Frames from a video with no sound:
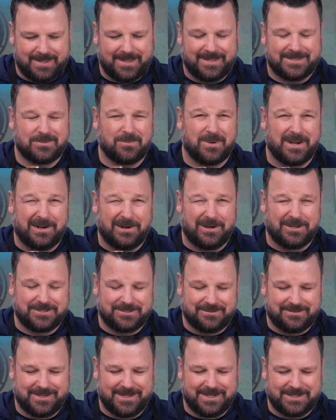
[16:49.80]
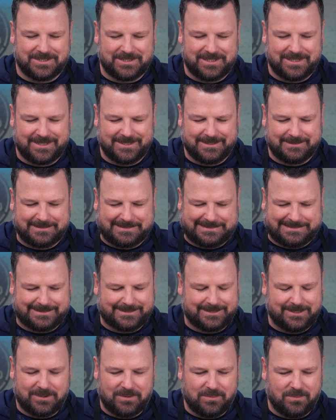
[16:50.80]
It's quite a lot on there, actually.
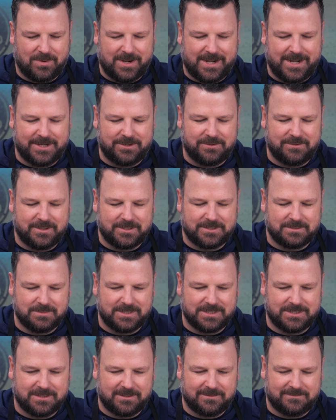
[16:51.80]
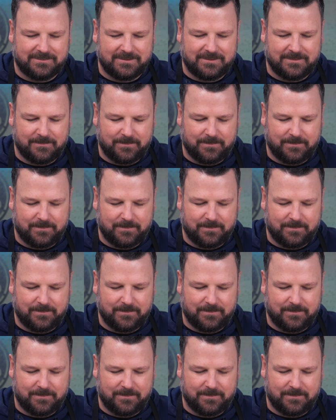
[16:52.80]
Don't know why I do that to myself.